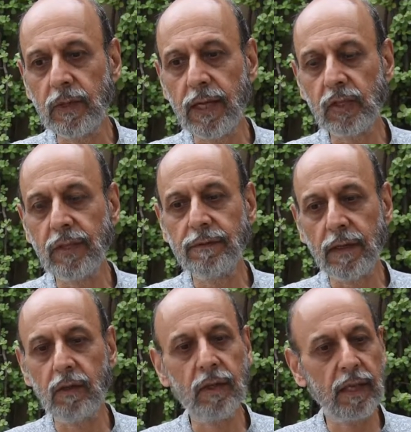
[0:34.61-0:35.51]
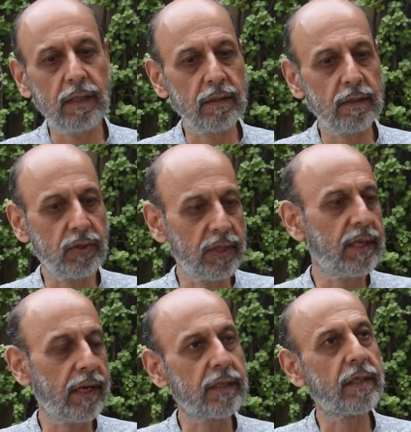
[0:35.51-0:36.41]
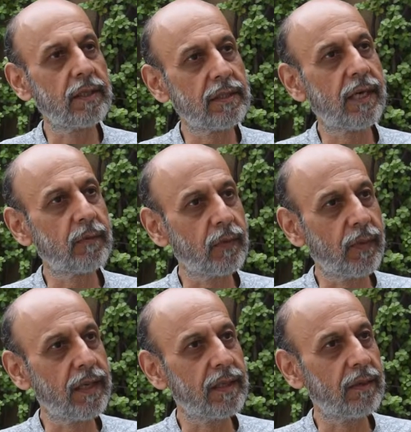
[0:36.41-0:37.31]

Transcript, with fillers: we actually found that the three categories that we made,